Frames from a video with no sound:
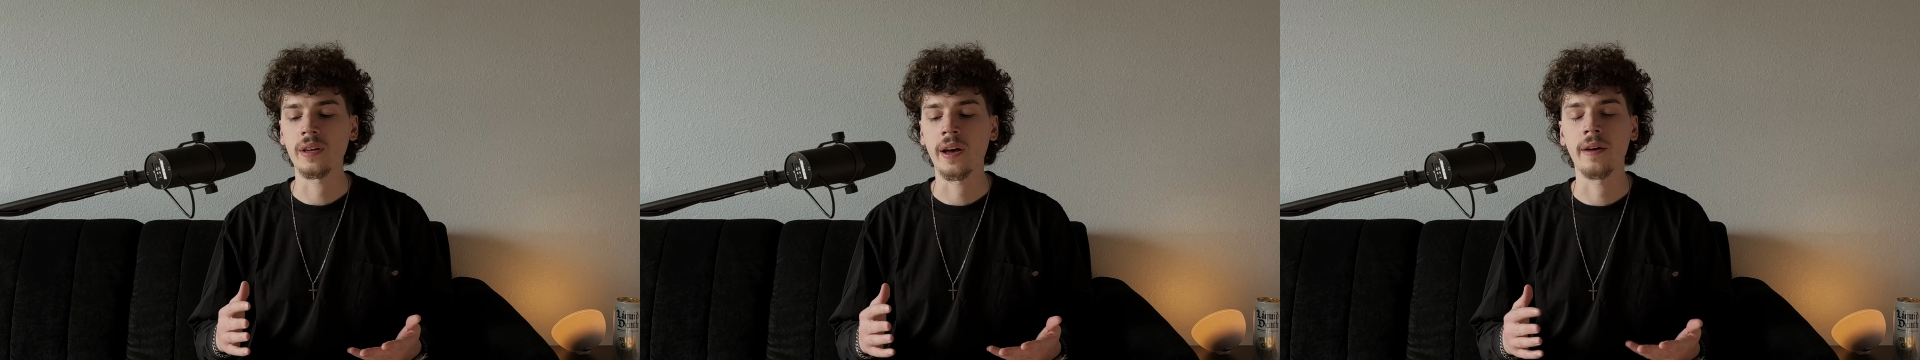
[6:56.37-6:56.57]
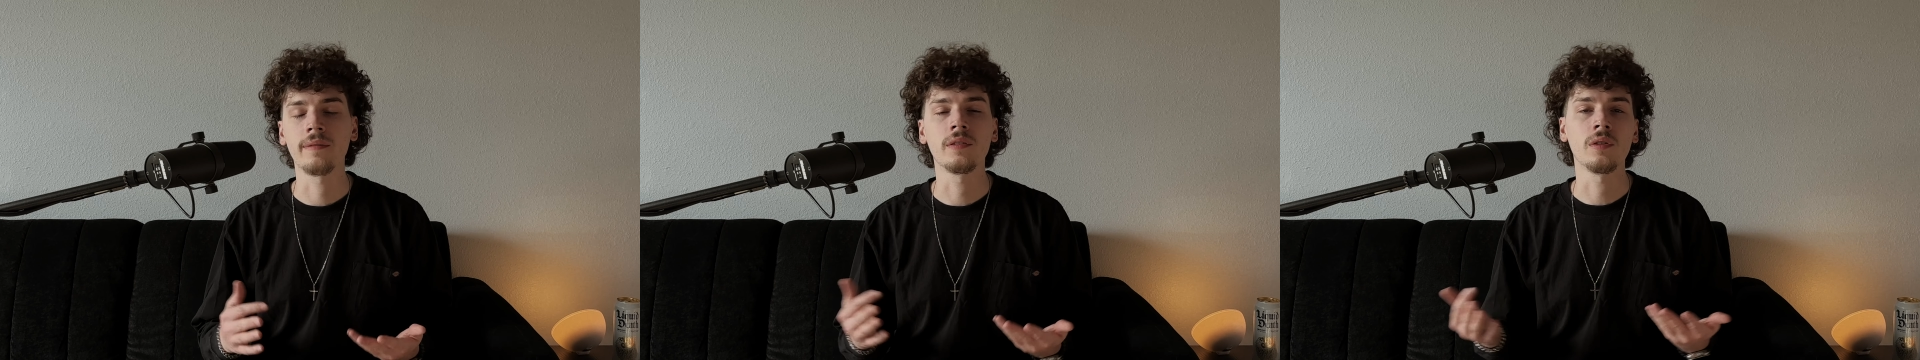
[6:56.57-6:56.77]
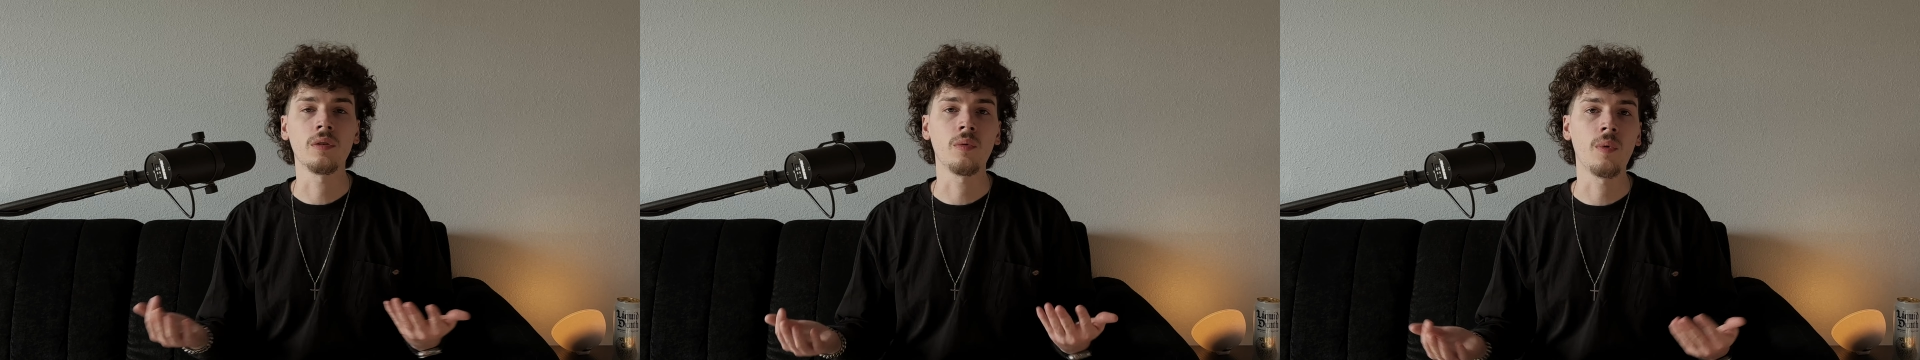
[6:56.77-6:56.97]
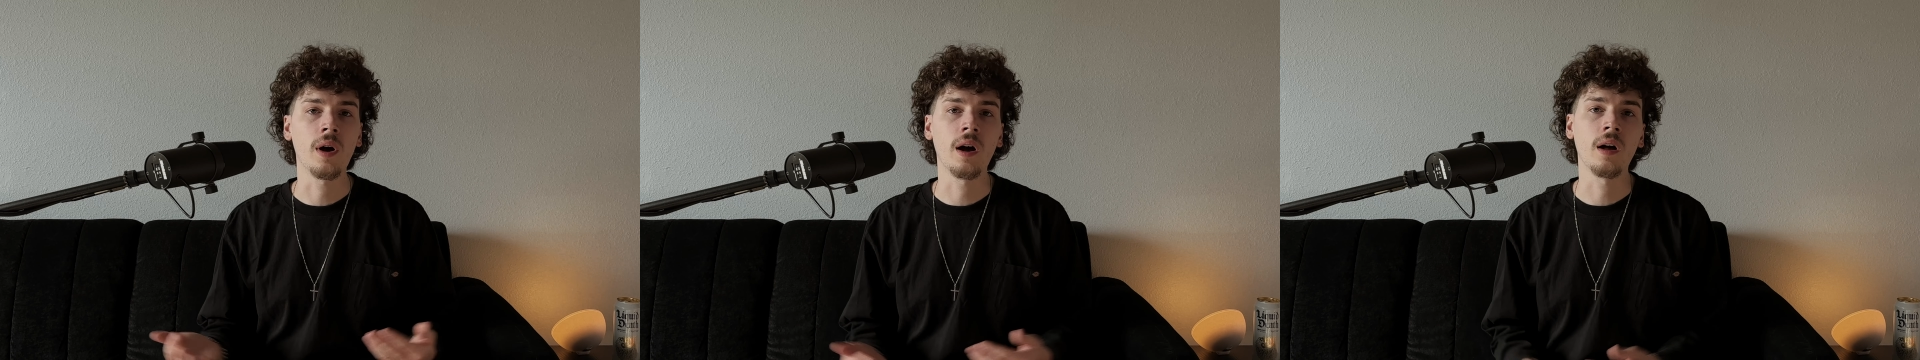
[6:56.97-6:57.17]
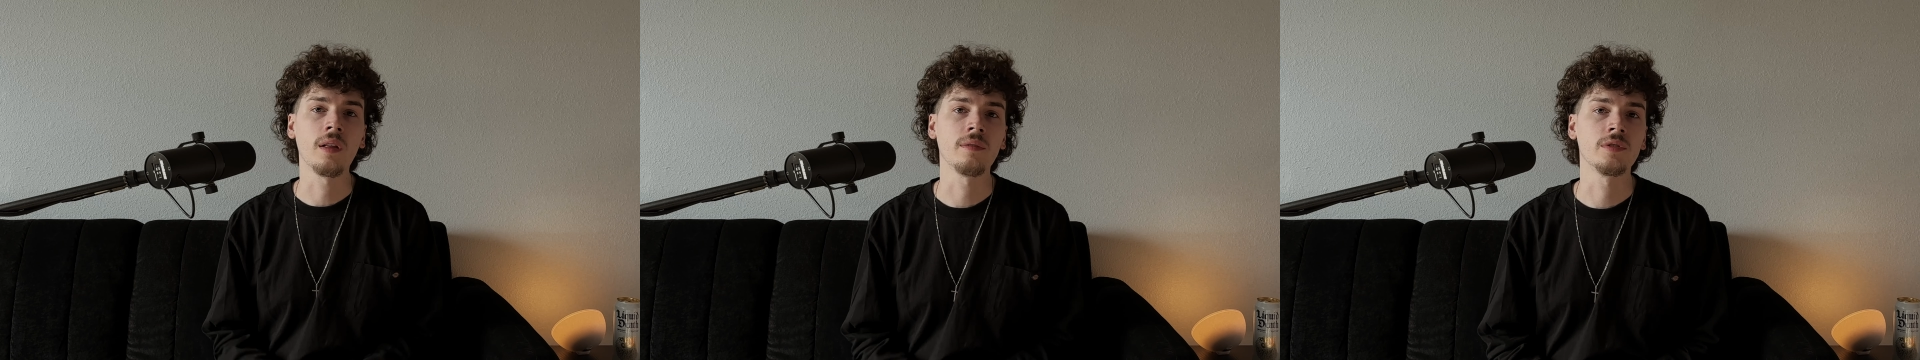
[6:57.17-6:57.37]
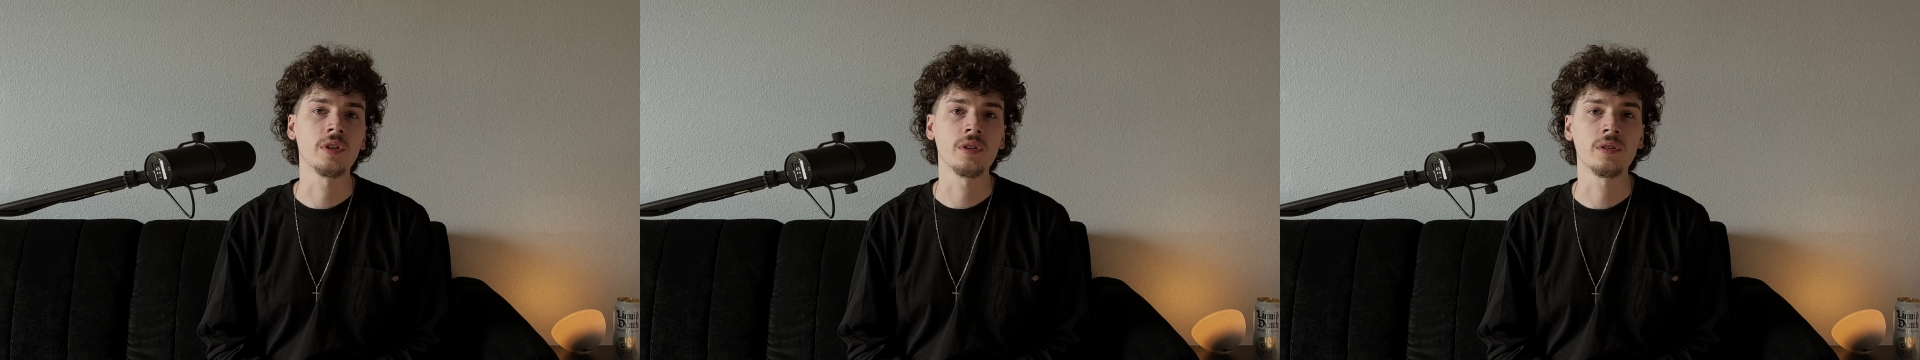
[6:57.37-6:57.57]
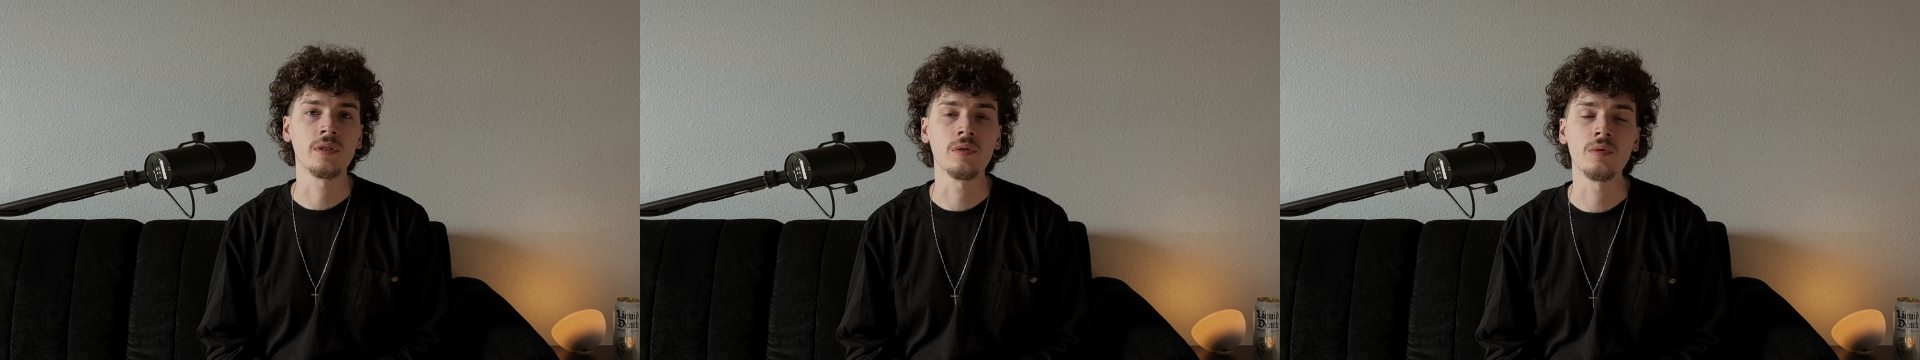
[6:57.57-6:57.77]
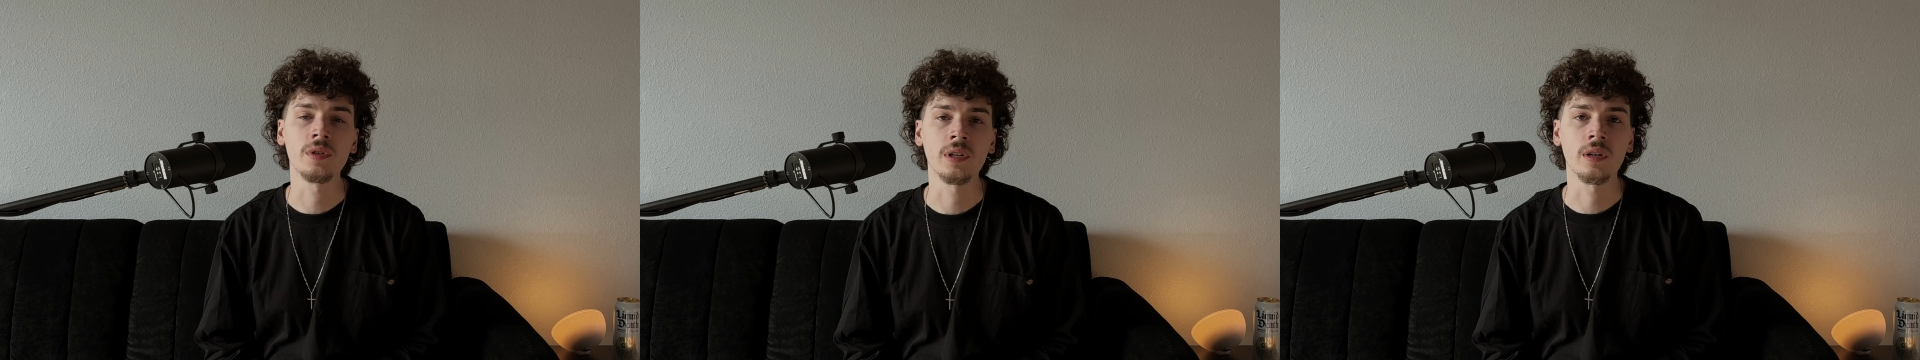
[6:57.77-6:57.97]
after a while of just
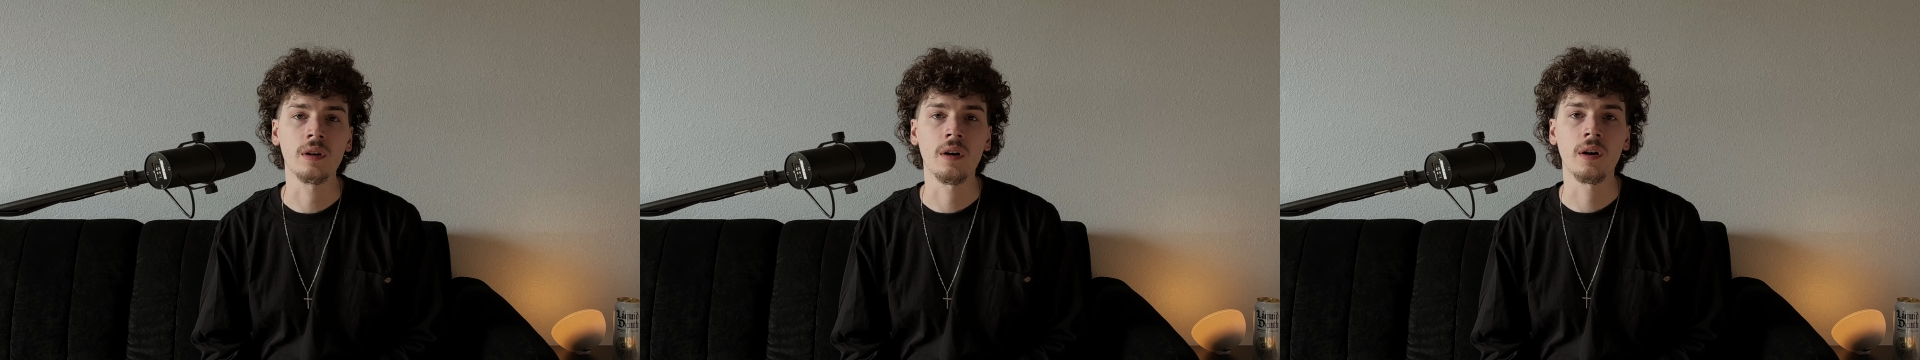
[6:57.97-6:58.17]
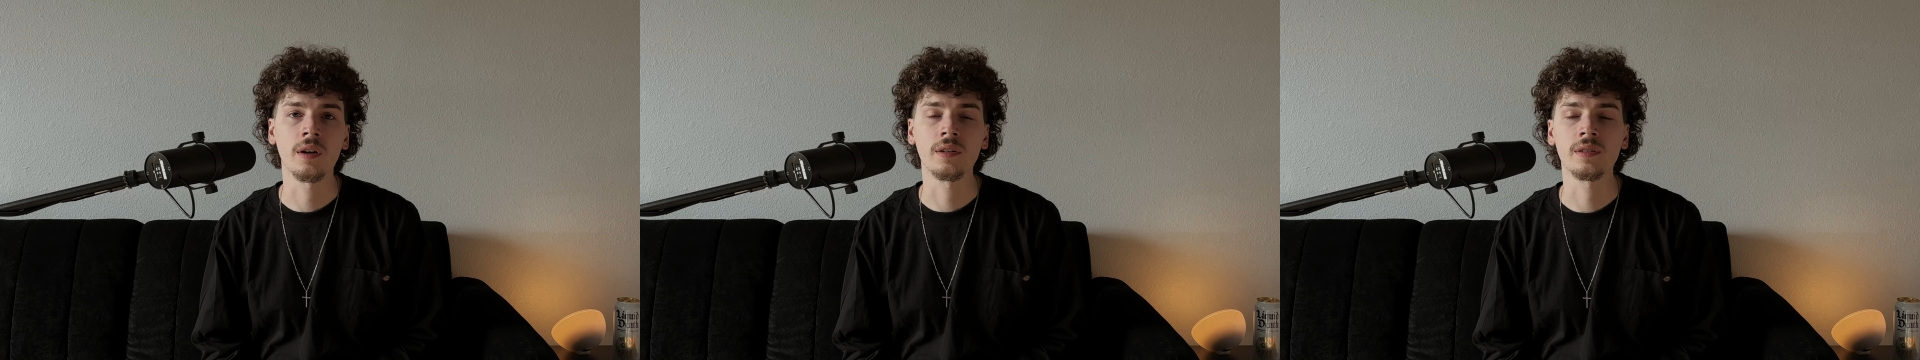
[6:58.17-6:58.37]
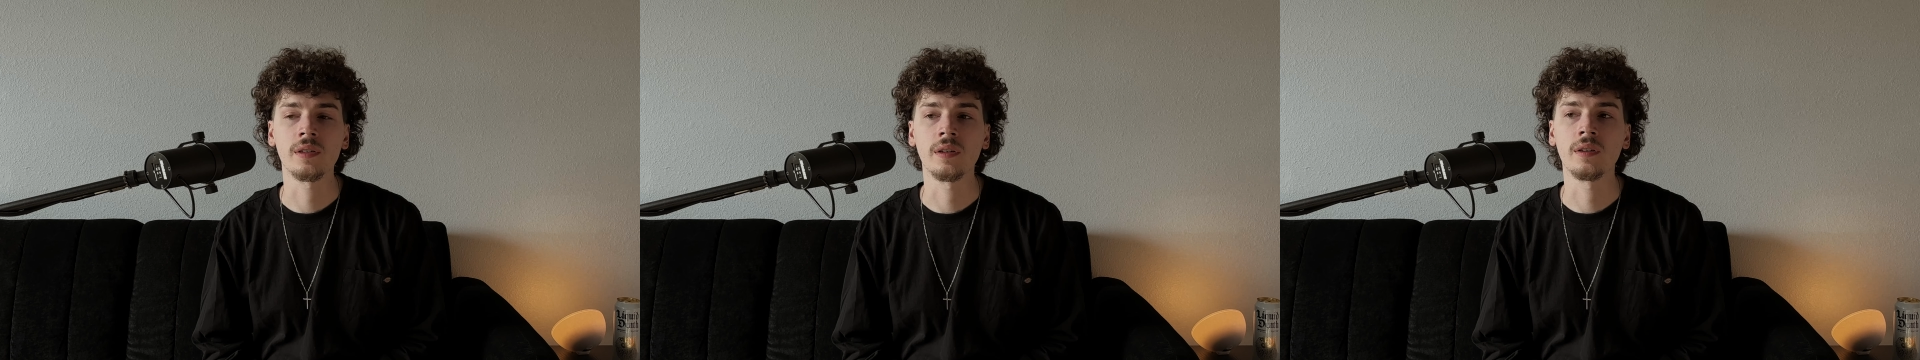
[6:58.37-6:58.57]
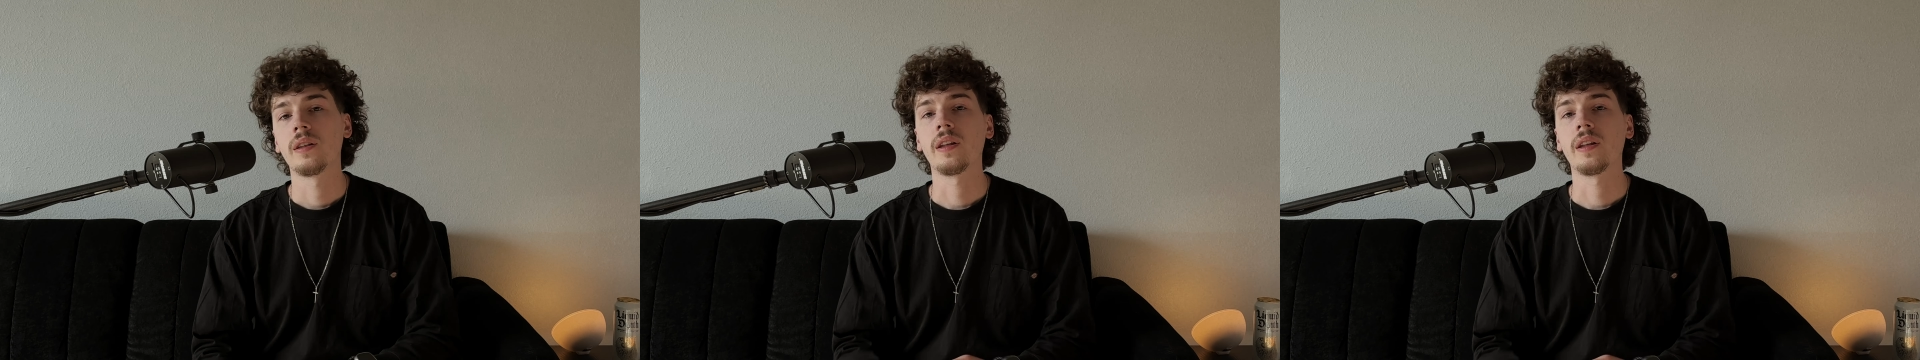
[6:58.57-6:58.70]
using content.